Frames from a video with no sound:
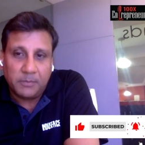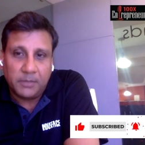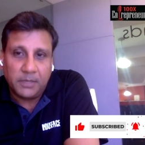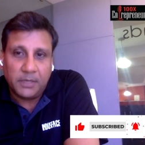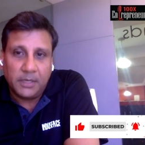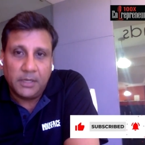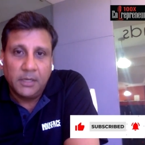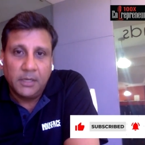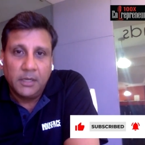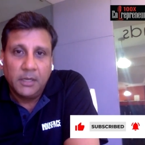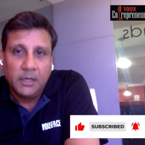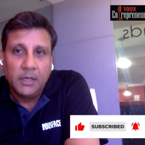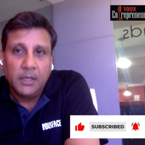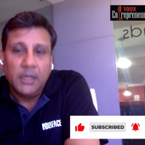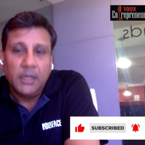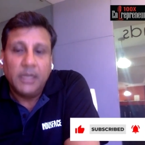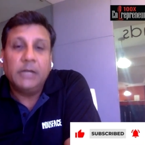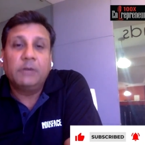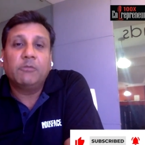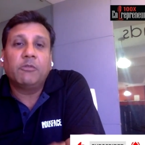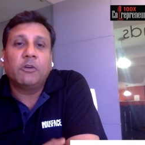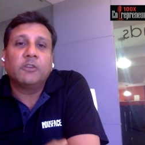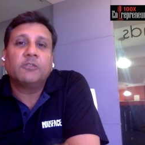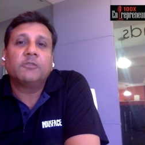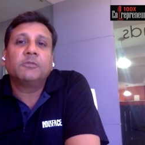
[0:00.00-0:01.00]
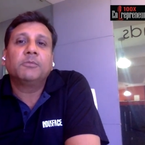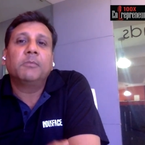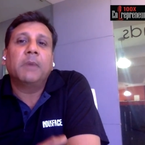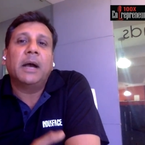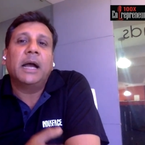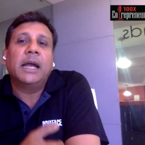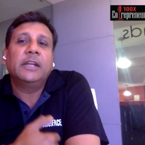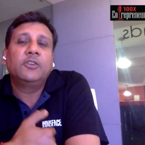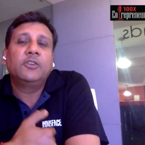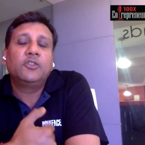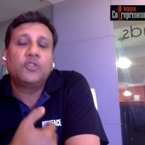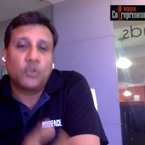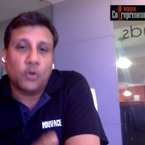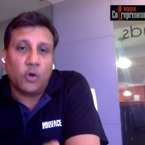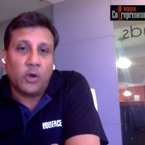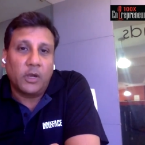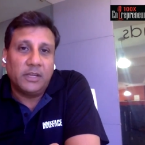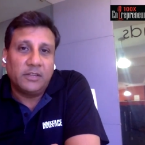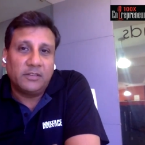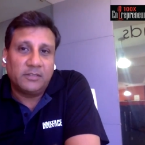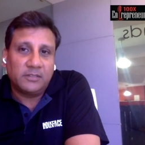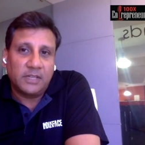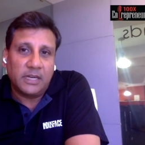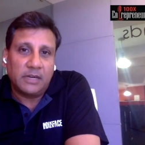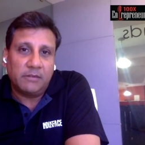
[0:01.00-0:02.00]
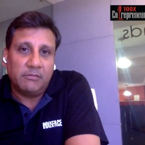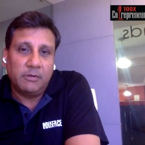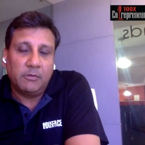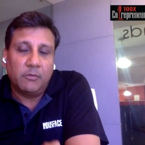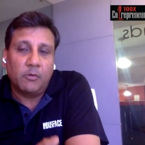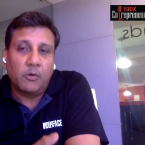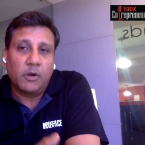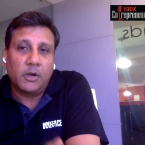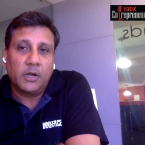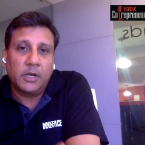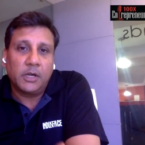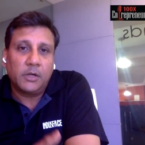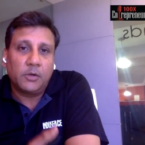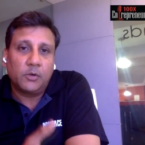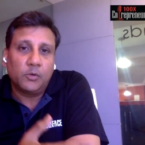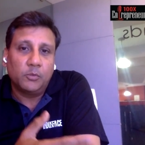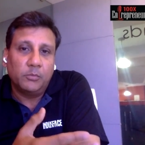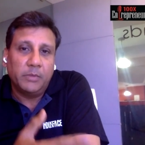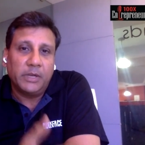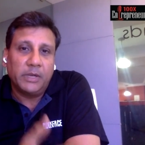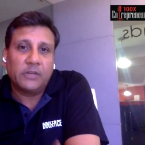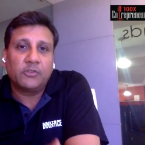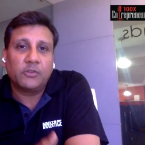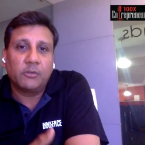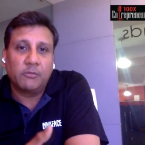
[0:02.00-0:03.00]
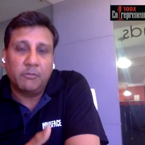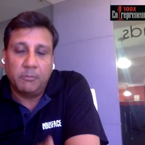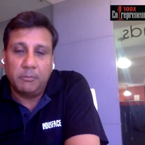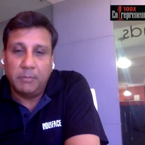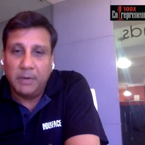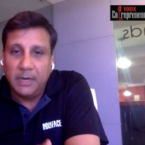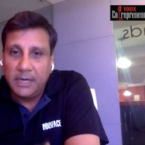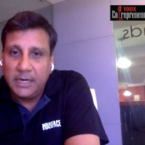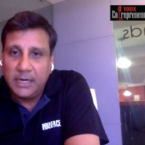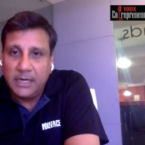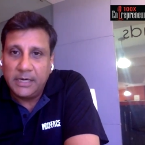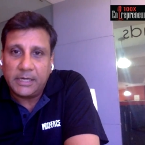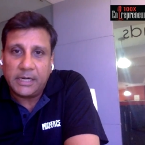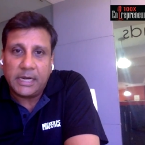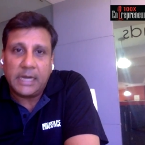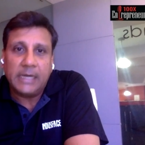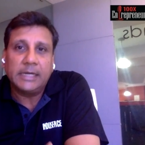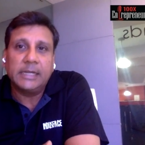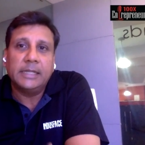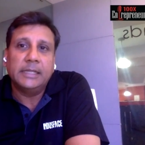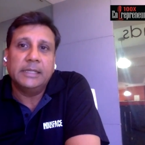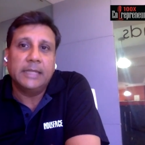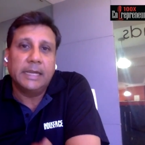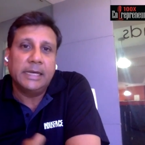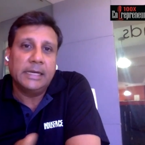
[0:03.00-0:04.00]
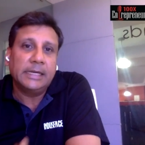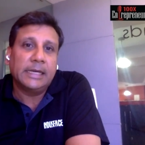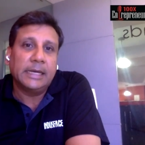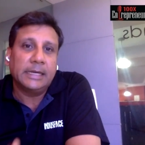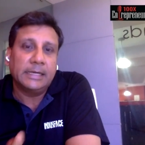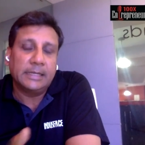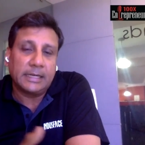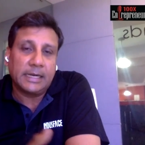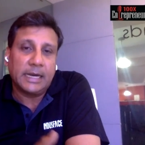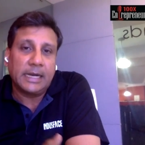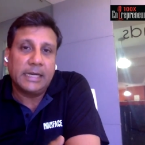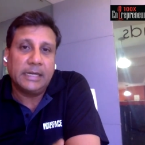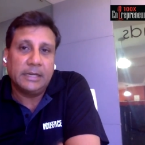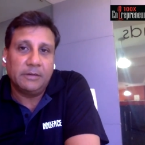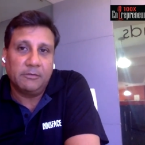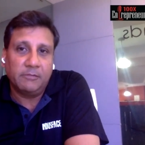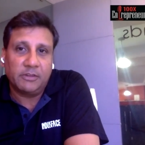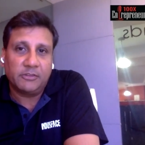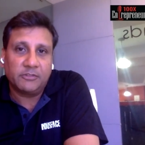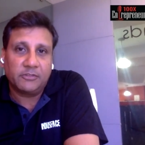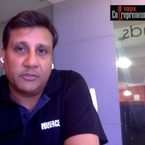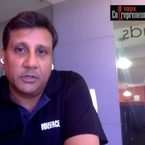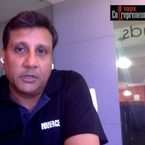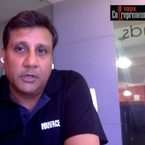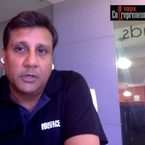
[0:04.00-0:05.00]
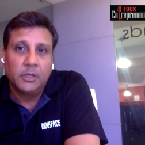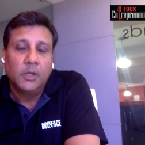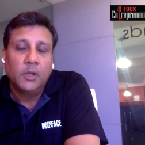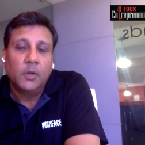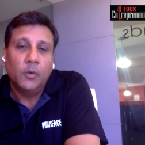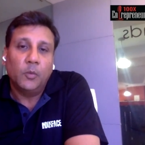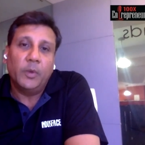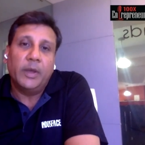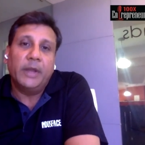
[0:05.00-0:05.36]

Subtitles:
company, it was by choice that we wanted to make sure we build it right and then get the right investor